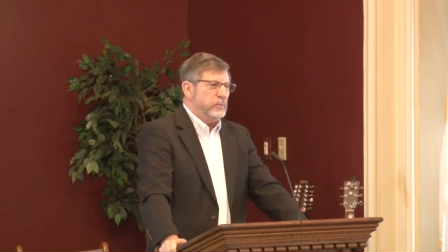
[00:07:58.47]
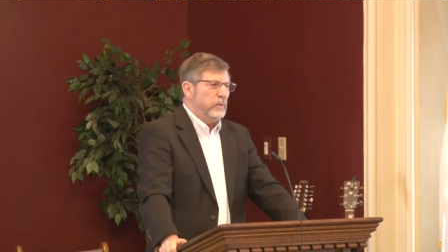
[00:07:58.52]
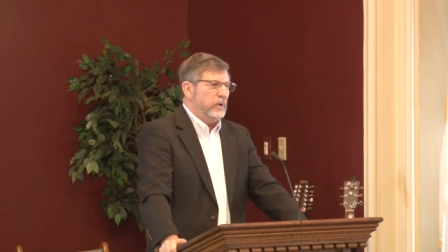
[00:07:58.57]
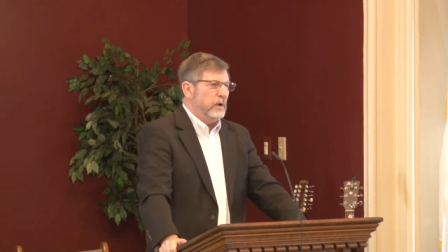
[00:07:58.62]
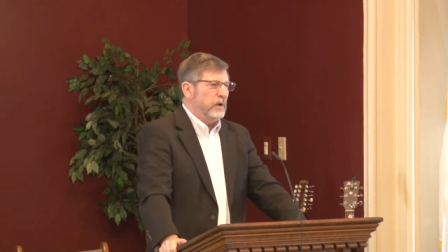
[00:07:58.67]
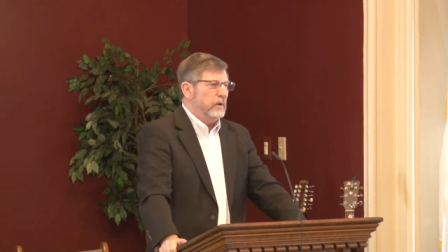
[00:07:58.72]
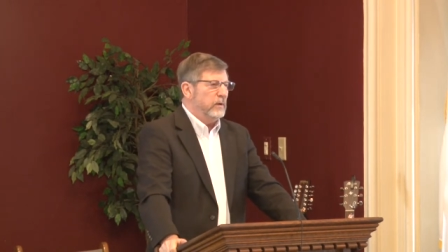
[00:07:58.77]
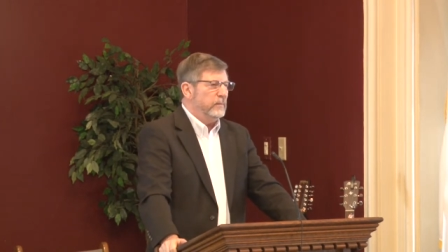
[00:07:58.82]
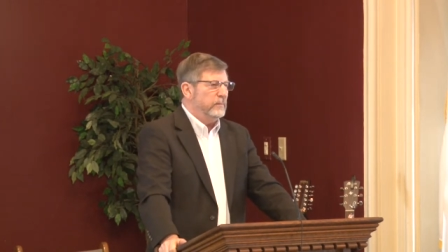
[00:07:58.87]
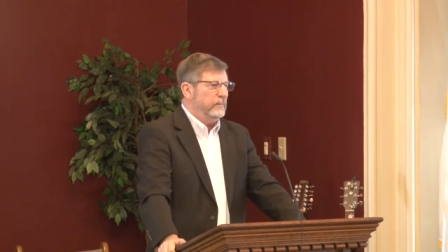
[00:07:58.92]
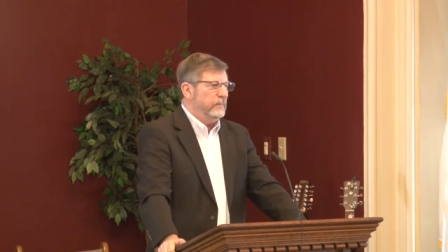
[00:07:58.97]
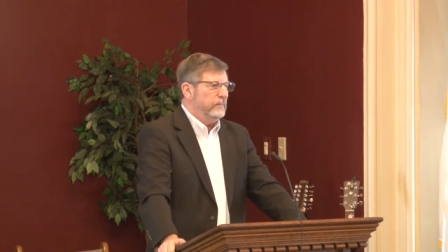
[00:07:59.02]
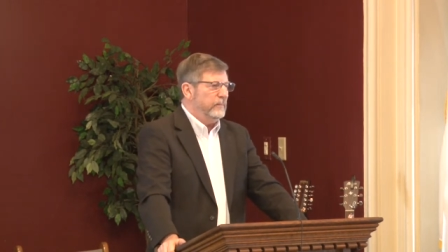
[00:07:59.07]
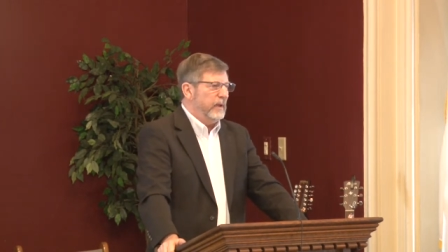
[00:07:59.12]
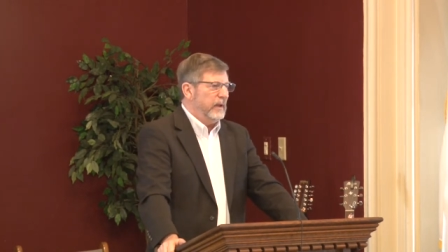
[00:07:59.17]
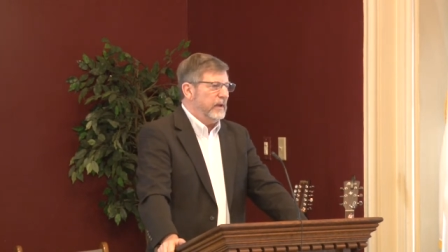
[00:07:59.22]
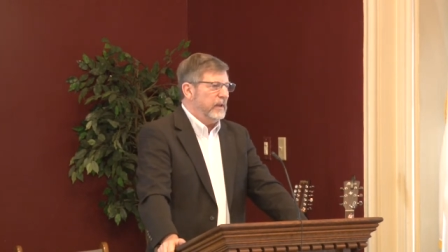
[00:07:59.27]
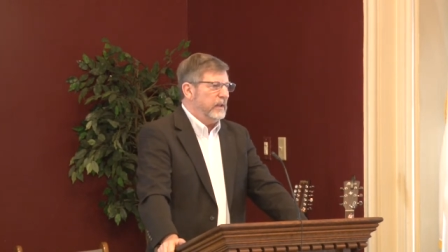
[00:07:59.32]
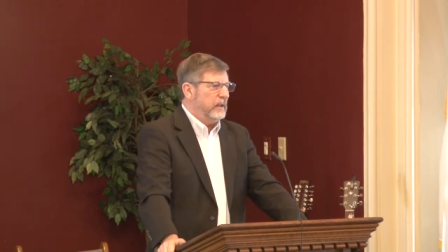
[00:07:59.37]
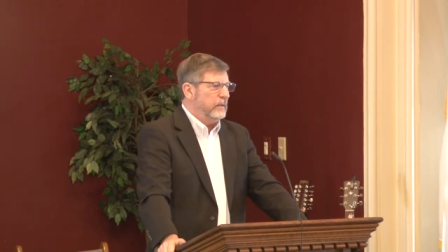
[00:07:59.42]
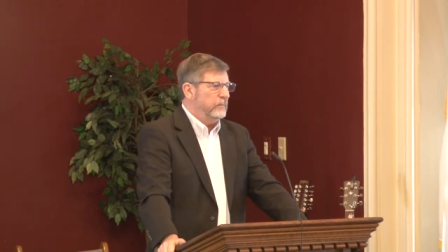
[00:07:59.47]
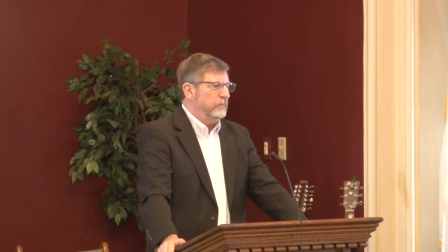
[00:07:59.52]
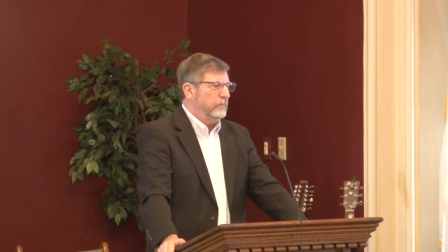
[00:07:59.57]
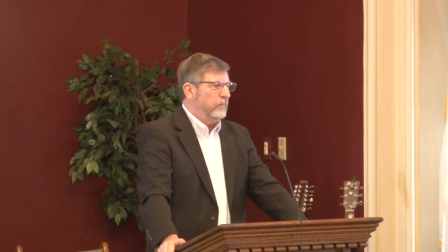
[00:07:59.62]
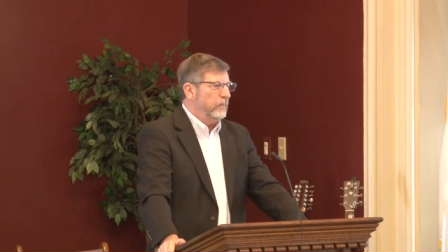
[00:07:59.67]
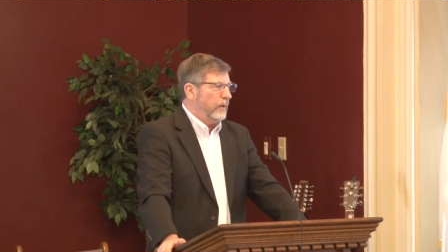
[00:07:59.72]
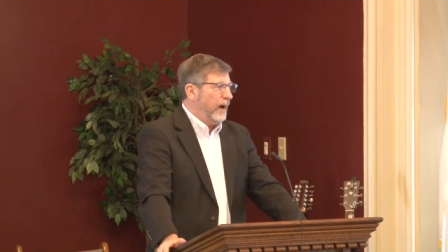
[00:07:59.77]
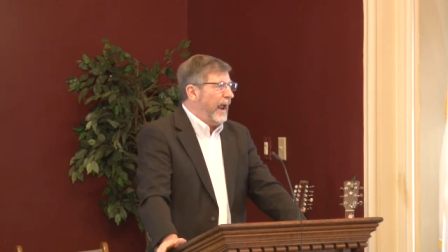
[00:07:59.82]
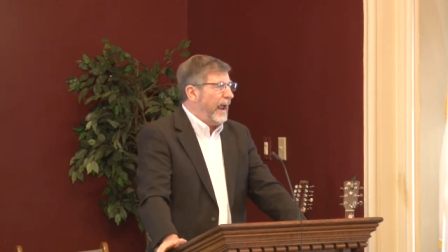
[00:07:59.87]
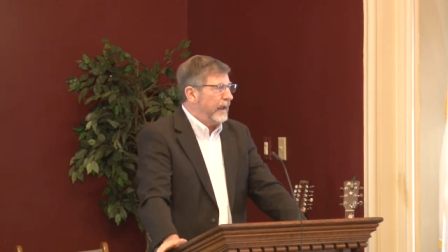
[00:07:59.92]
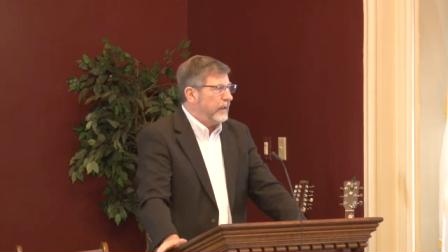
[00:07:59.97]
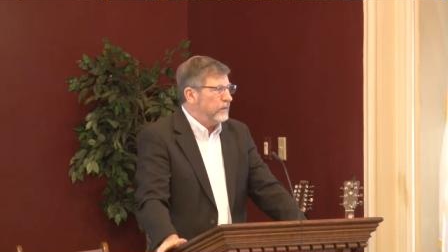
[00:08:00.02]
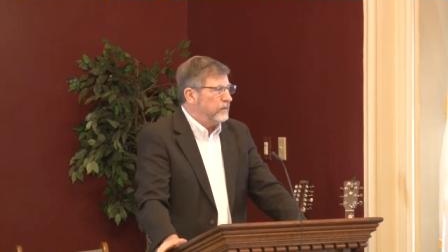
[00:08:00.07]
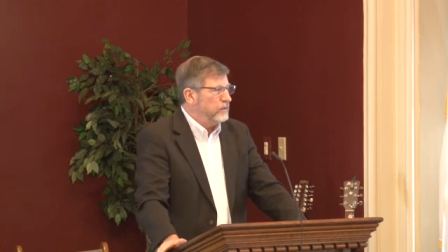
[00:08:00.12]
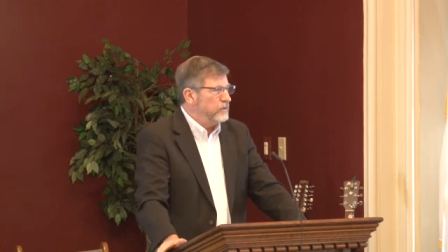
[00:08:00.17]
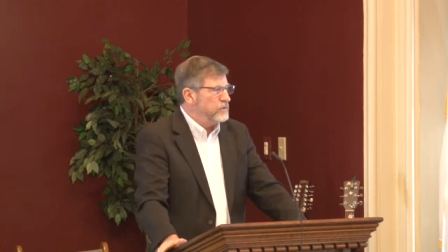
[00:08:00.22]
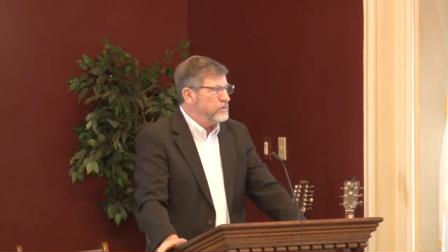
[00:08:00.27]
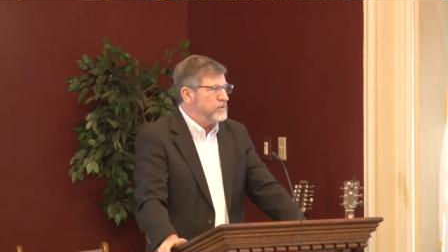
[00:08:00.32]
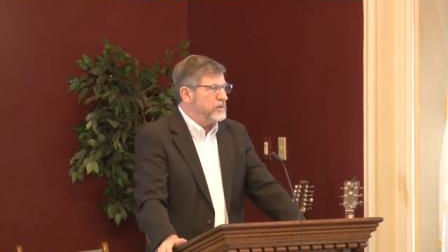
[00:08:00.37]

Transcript: where many miraculous